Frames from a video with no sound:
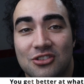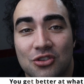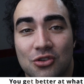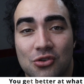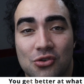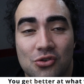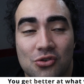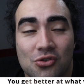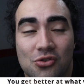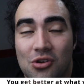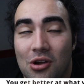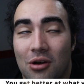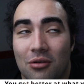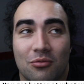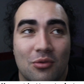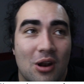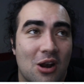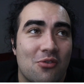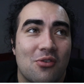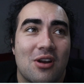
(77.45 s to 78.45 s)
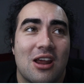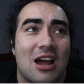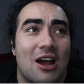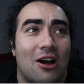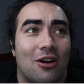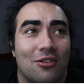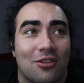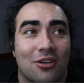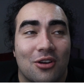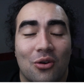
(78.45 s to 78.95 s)
to run
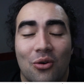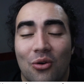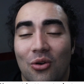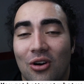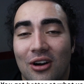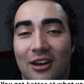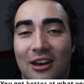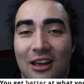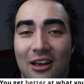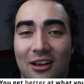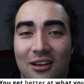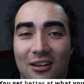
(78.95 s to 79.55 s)
around the court,